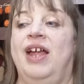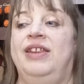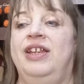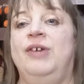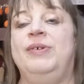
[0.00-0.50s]

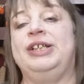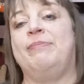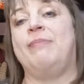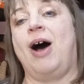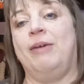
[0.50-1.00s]
Then there was a
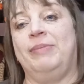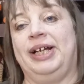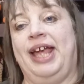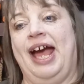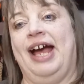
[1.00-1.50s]
mama
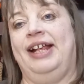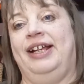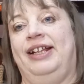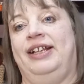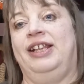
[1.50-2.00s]
cat
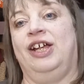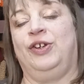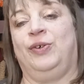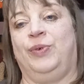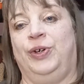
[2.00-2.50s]
in
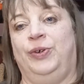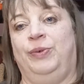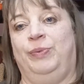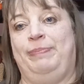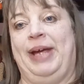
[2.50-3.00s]
another
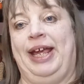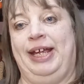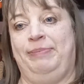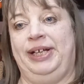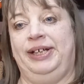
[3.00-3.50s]
room with
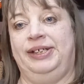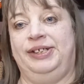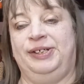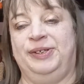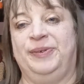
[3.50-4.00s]

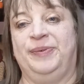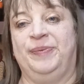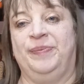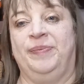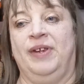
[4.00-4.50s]
babies.
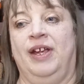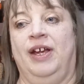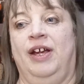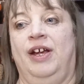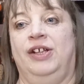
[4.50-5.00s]

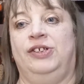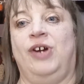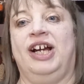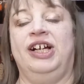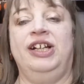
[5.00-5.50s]
So
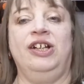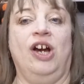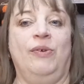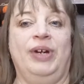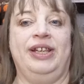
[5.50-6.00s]
I couldn't
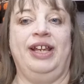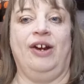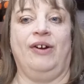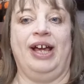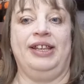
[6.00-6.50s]
go in
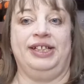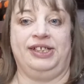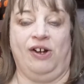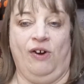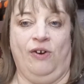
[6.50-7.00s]
there at the
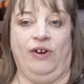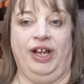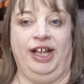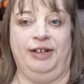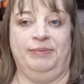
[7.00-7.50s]

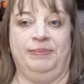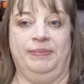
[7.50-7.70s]
time.